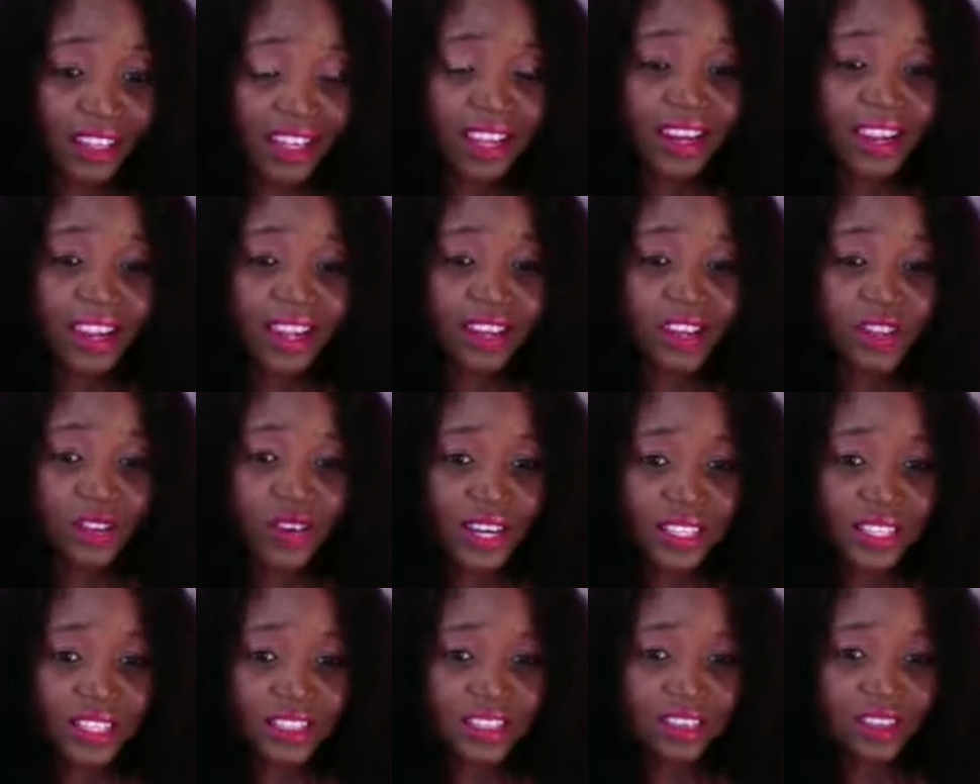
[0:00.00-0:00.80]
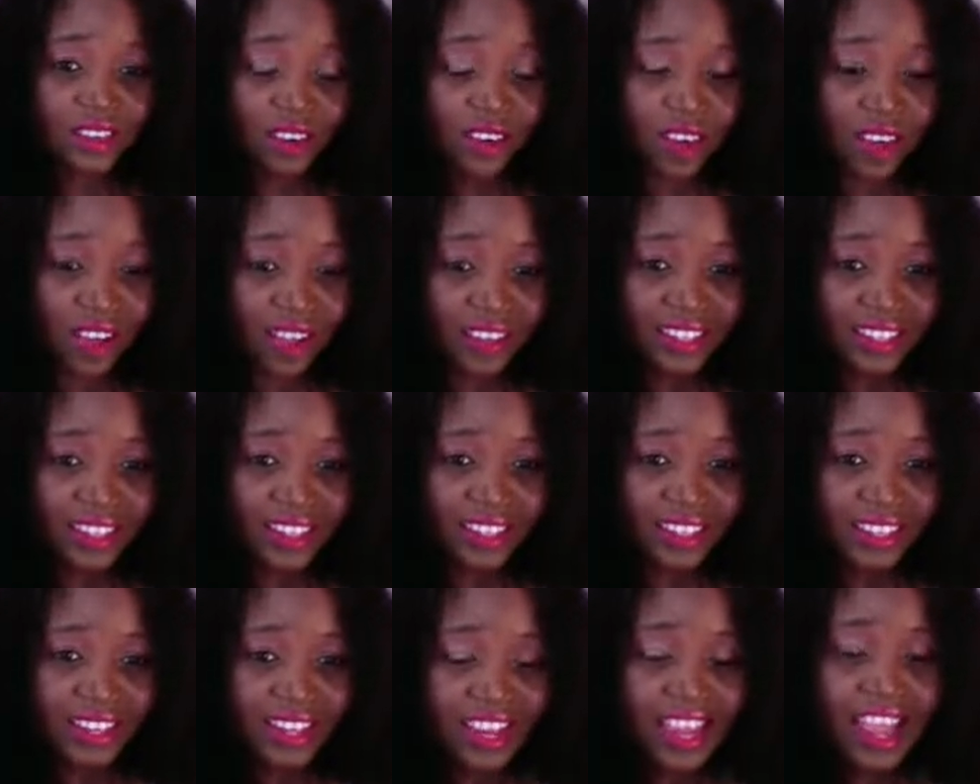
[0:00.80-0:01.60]
and I trust in God,
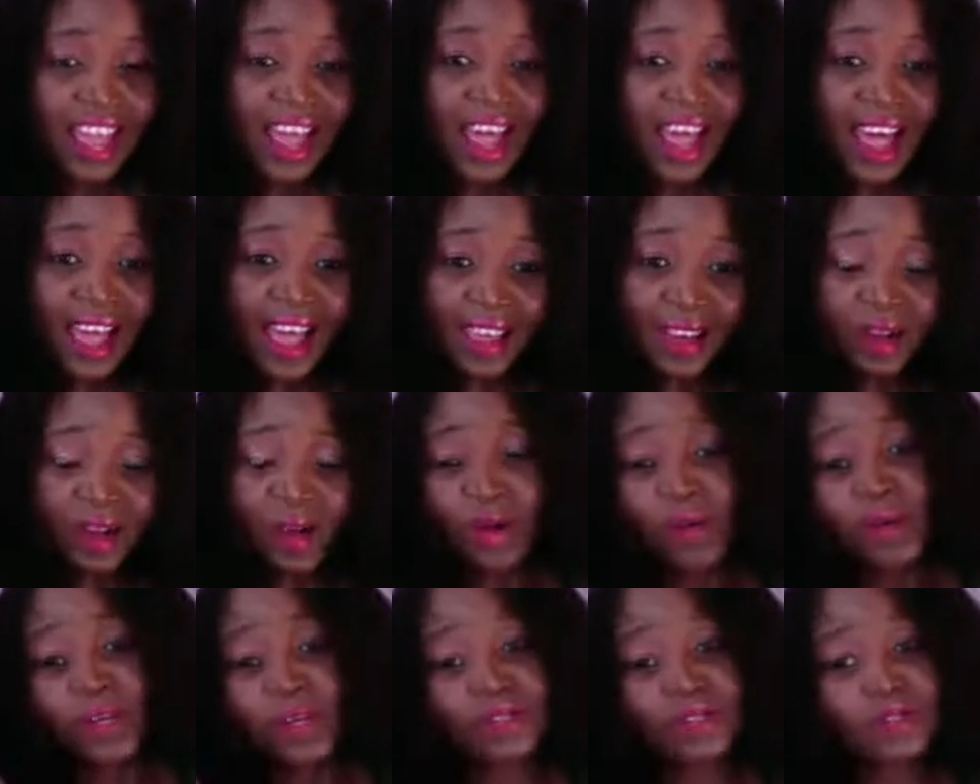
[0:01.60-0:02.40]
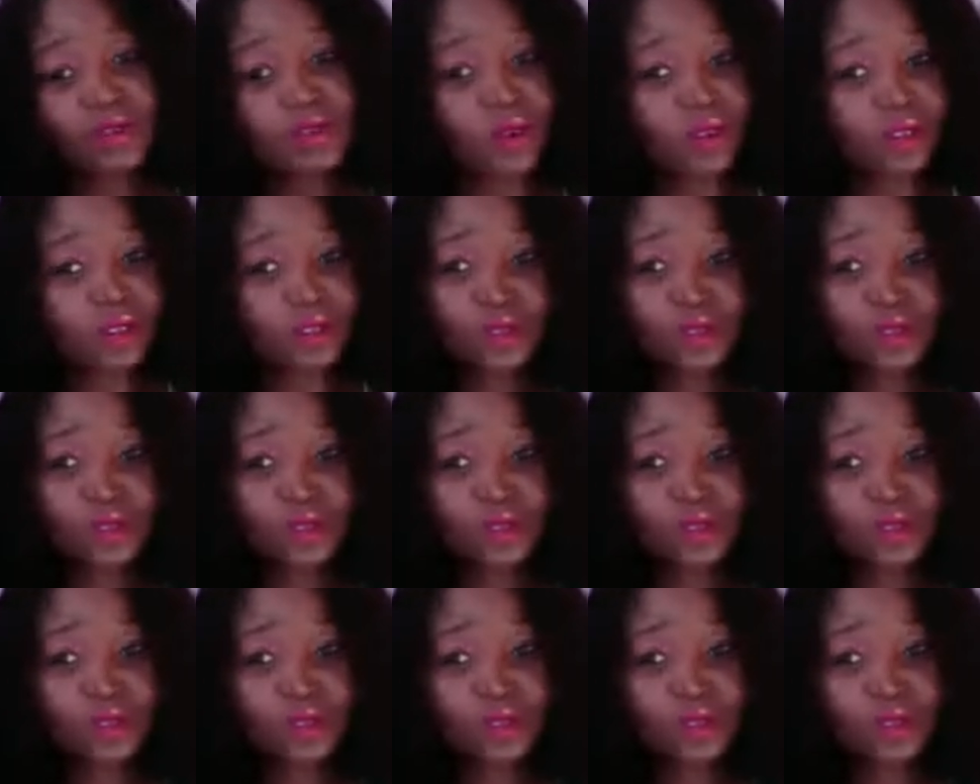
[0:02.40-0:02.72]
I always go